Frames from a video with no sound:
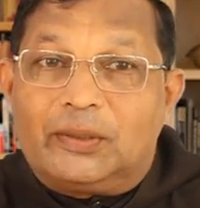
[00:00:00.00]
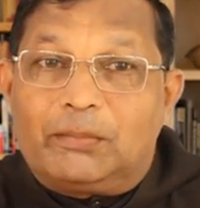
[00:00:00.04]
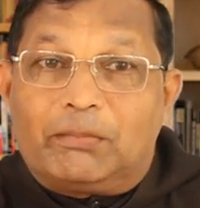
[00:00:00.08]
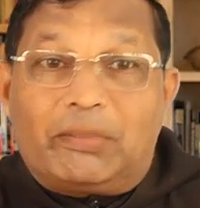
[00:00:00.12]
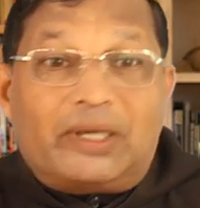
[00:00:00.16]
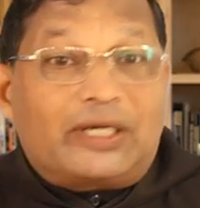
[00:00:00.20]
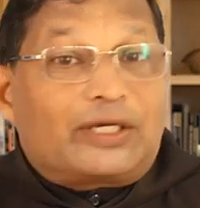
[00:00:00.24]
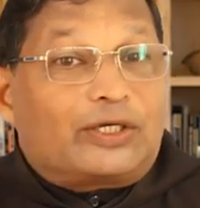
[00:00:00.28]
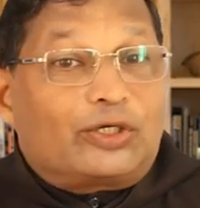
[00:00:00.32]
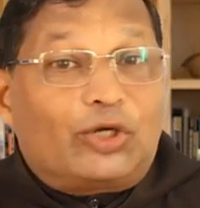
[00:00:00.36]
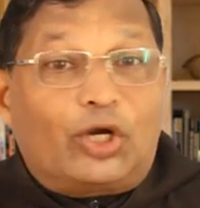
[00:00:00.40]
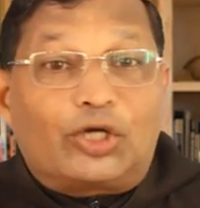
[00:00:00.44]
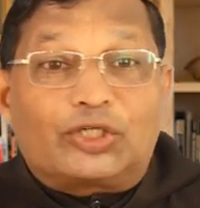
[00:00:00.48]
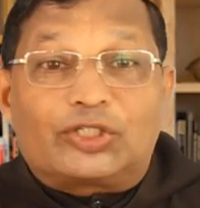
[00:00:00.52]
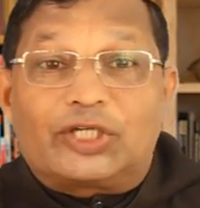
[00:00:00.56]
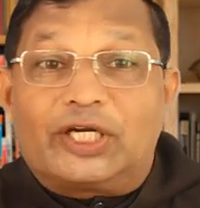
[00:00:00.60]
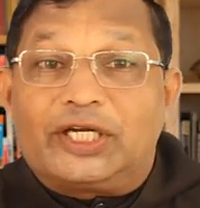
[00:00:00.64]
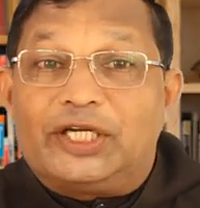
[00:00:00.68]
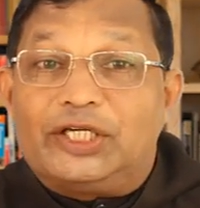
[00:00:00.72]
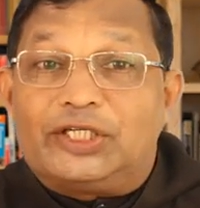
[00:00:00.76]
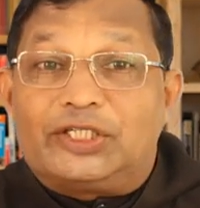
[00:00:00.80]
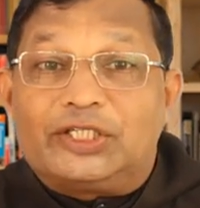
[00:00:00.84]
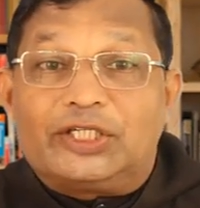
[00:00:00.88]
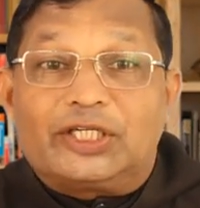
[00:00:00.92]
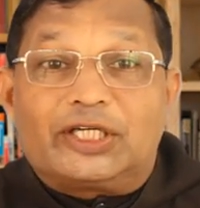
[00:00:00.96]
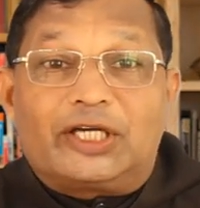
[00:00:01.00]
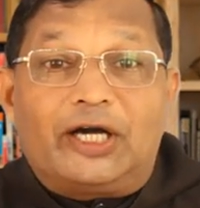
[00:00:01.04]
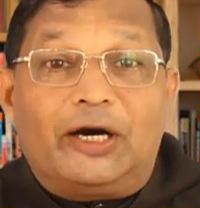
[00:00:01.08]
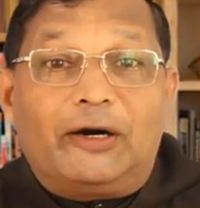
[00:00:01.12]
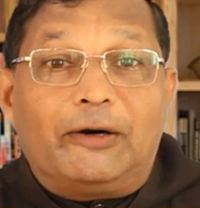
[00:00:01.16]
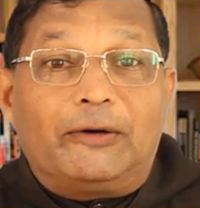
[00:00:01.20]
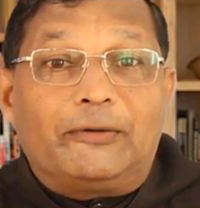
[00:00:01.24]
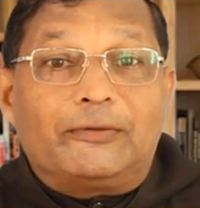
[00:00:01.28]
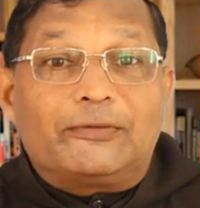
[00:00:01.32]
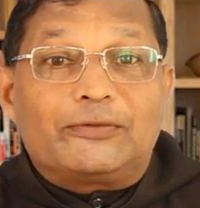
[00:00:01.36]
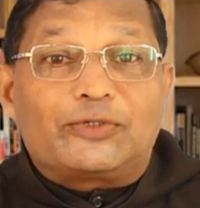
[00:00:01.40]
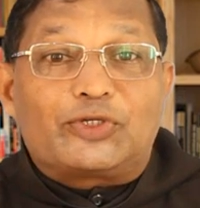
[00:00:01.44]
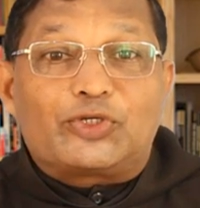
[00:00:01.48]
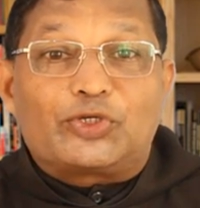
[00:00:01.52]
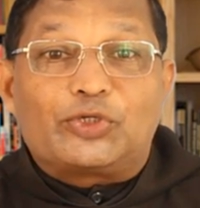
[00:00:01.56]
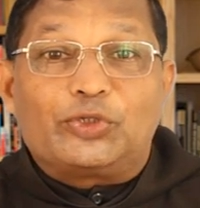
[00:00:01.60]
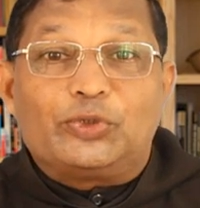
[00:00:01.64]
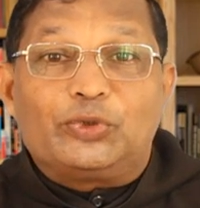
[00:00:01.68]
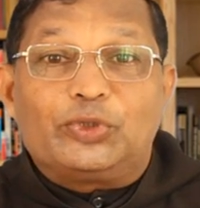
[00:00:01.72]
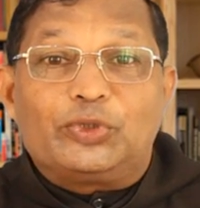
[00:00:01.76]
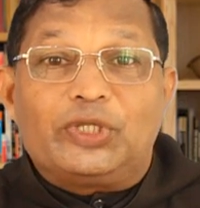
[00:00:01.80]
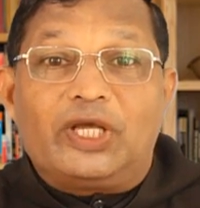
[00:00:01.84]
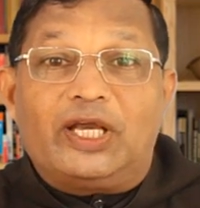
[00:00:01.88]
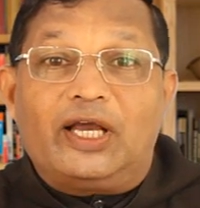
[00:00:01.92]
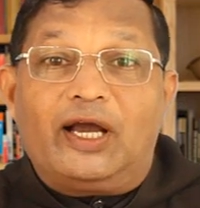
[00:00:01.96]
but not ready to go
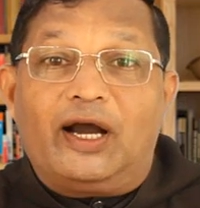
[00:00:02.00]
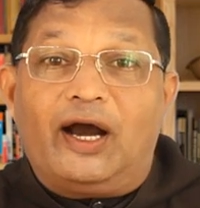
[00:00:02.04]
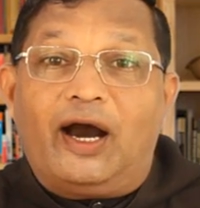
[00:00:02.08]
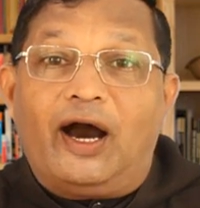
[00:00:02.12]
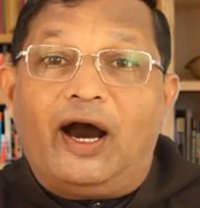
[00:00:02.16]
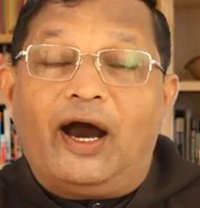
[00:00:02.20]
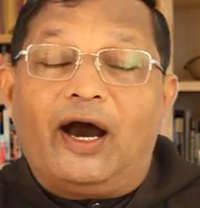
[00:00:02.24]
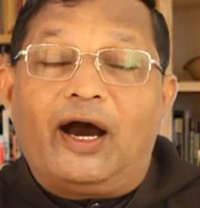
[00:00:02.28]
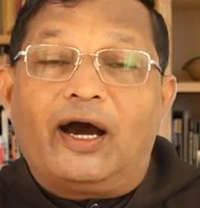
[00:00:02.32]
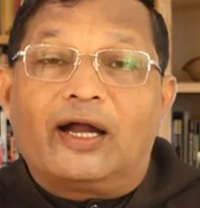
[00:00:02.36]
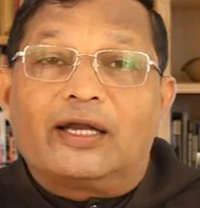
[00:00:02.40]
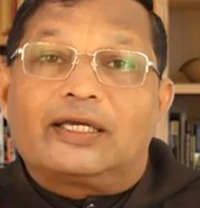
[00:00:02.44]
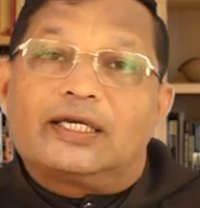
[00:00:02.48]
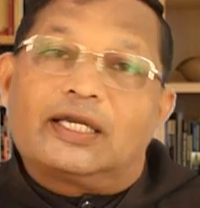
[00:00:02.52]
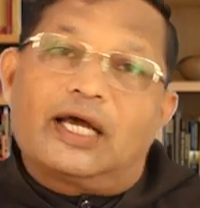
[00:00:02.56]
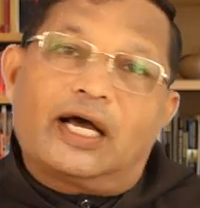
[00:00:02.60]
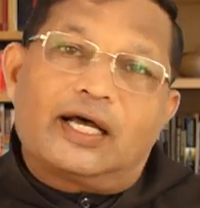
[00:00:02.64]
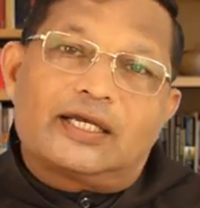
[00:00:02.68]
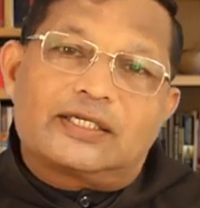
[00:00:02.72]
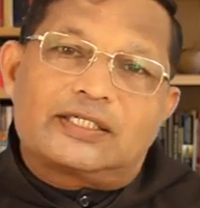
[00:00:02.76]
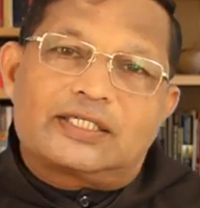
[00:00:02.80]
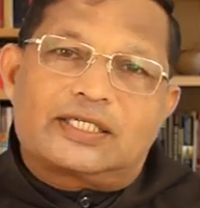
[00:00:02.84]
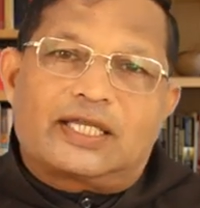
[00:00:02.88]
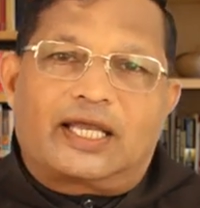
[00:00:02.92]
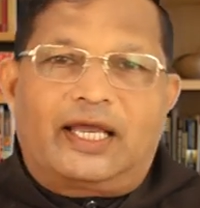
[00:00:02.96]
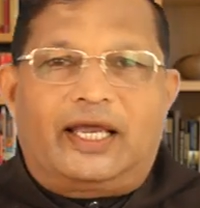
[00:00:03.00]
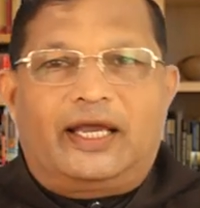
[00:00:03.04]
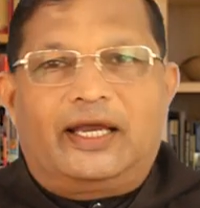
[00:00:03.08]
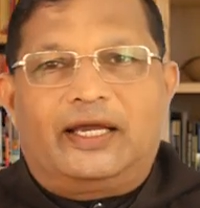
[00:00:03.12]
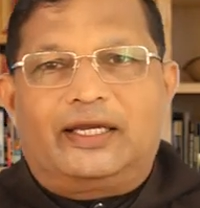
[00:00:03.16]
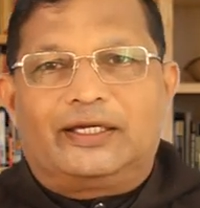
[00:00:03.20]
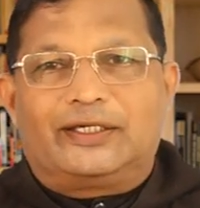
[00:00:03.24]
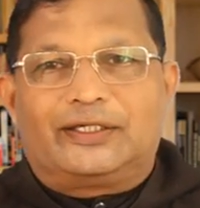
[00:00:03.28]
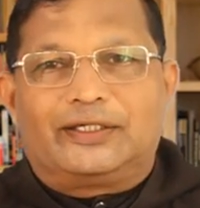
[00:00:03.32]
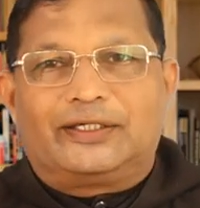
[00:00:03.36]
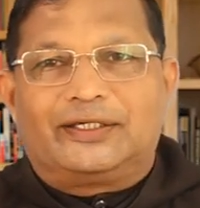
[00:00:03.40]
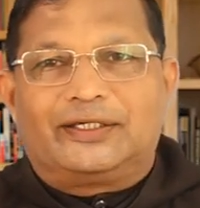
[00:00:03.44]
through the hard task ahead.